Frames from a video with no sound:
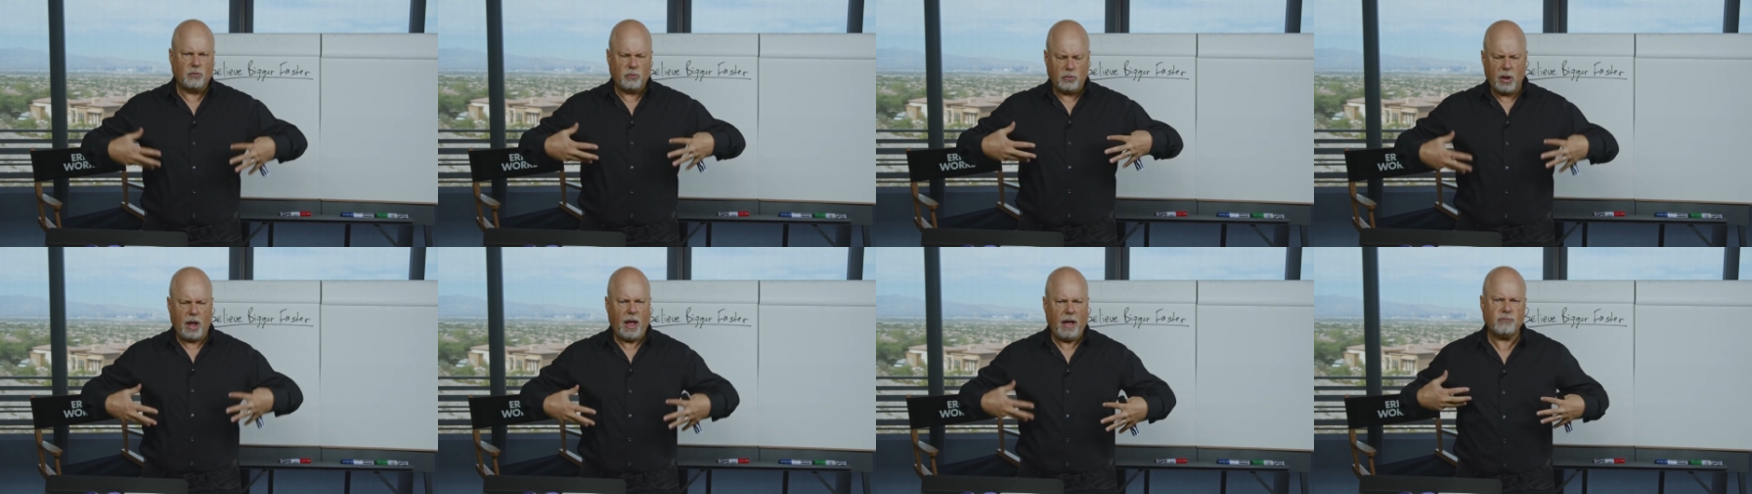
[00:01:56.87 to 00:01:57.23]

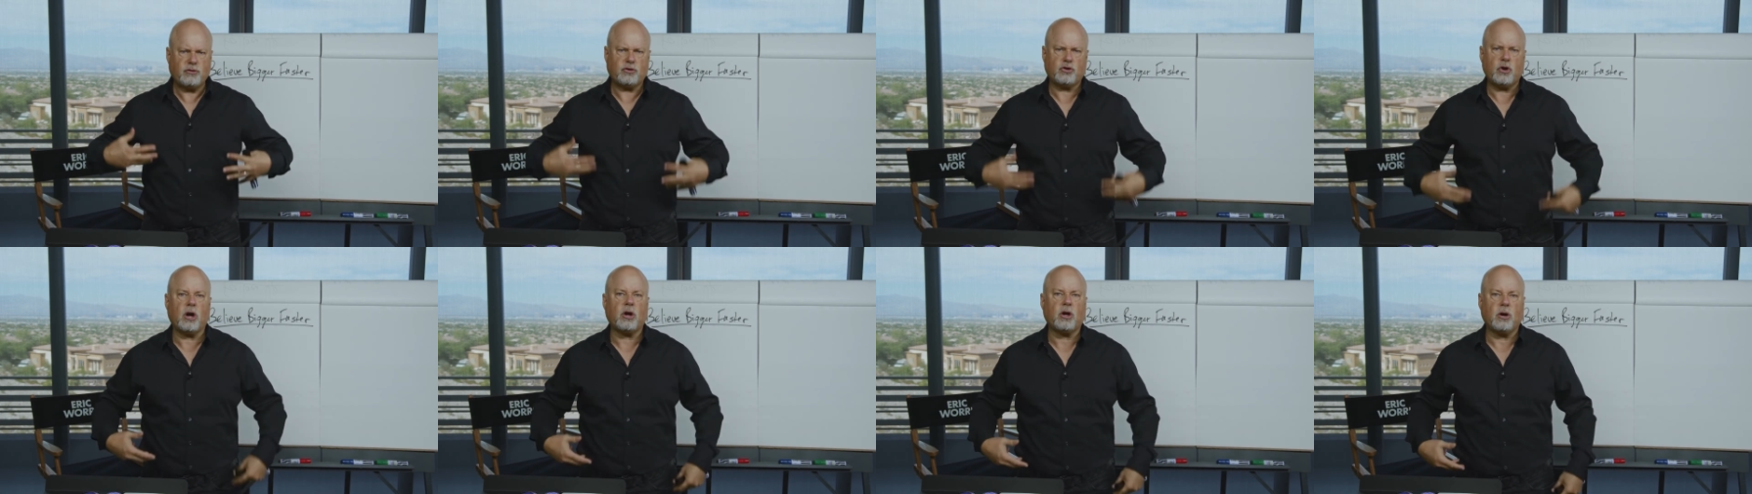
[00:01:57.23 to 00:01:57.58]
Have
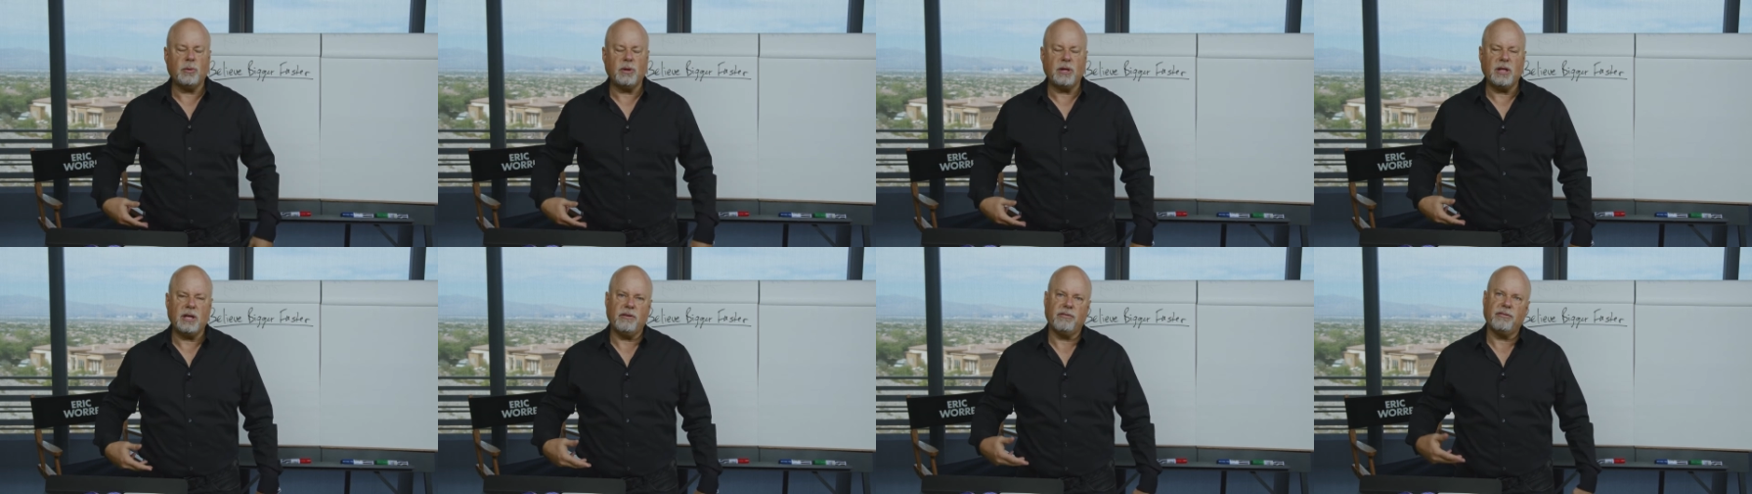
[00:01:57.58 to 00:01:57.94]
stronger
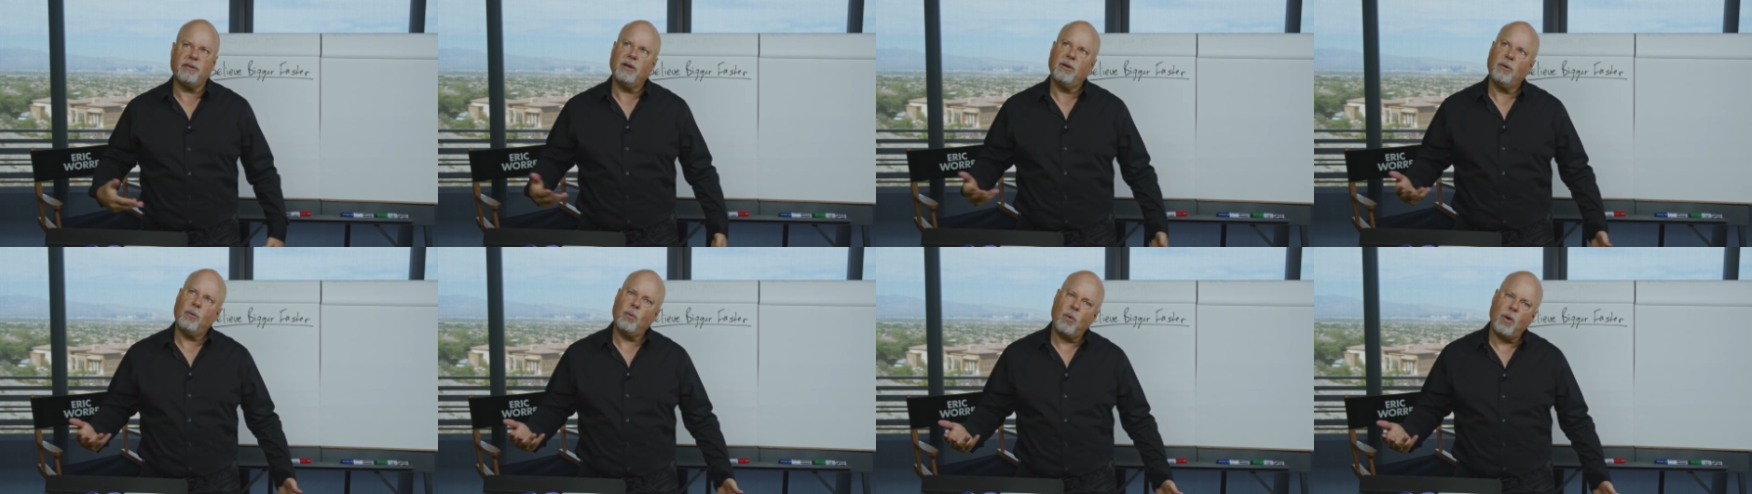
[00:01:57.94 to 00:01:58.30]
belief.
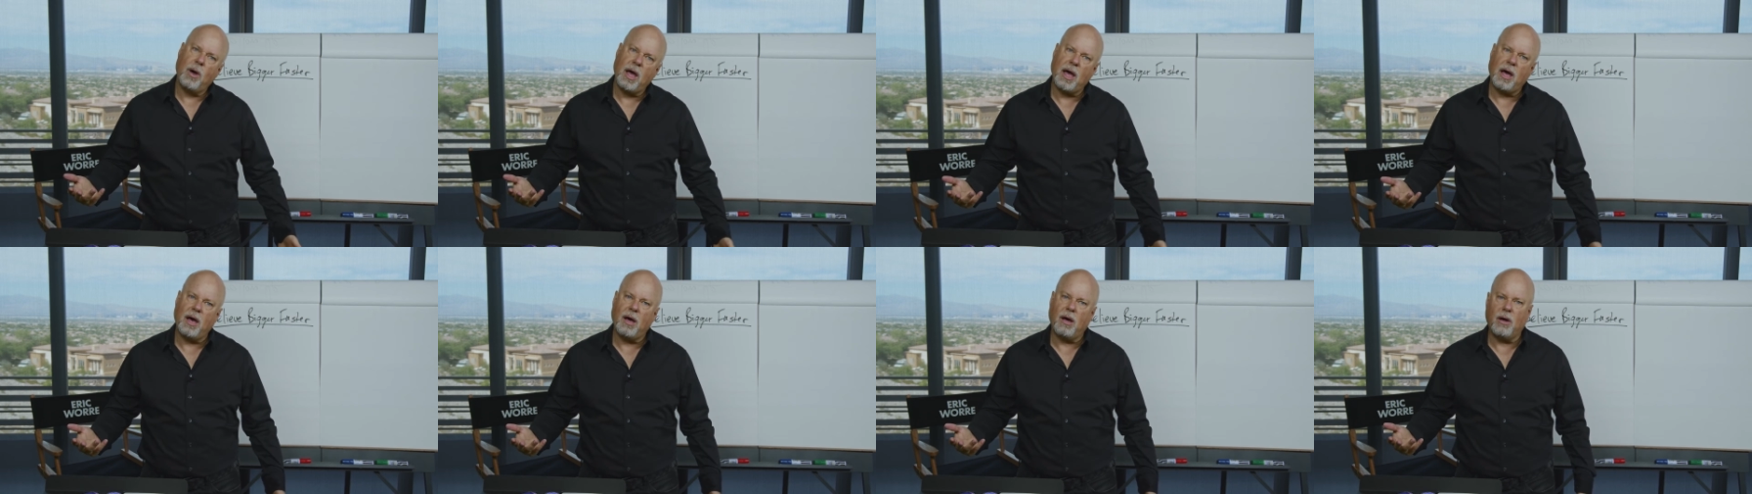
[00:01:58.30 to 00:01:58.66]

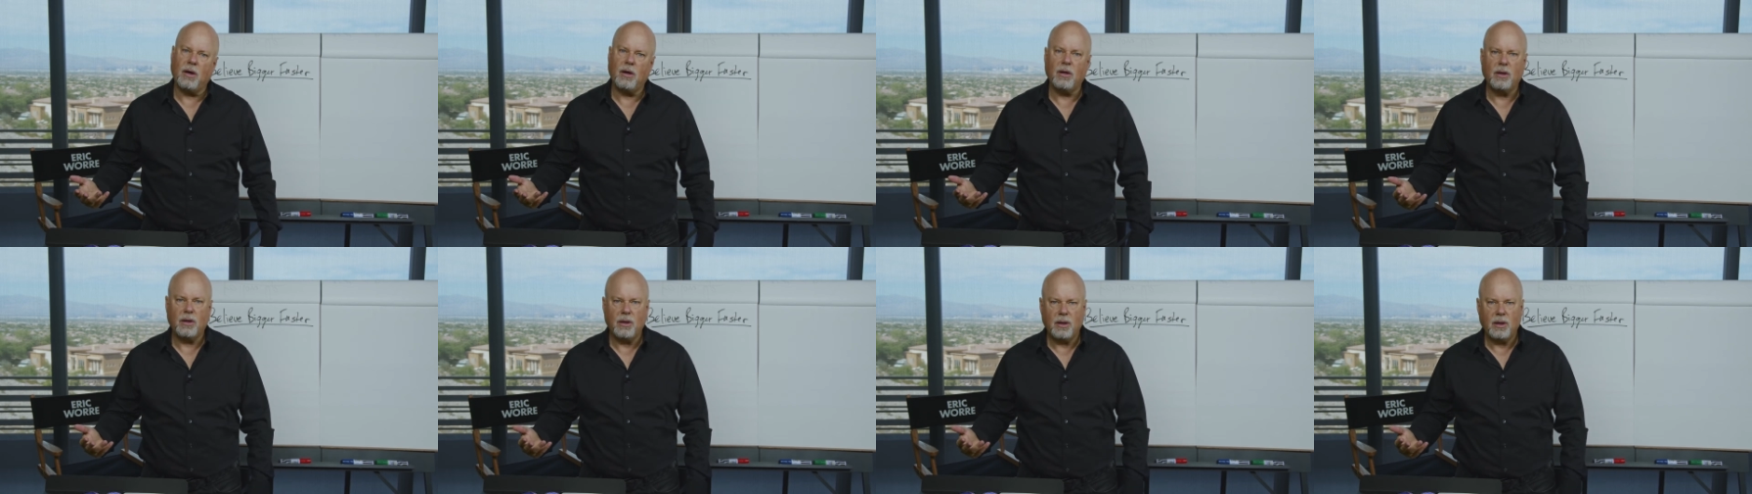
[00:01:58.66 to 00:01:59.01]

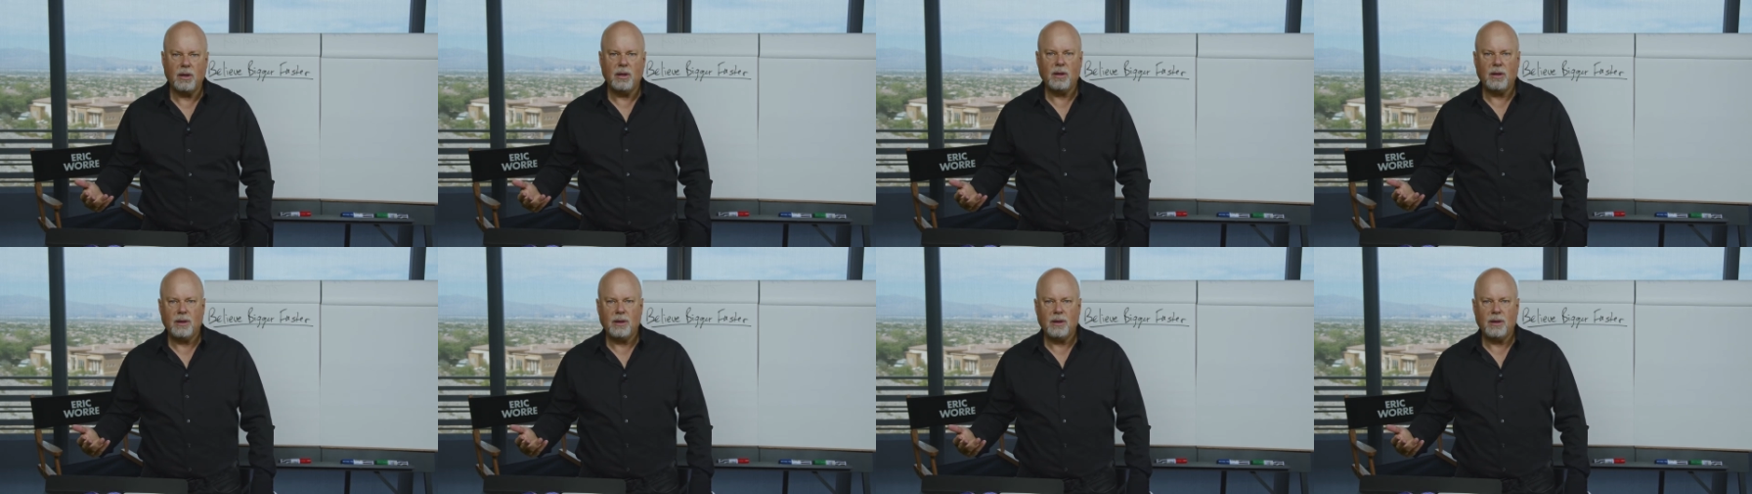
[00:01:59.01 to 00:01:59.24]
Well,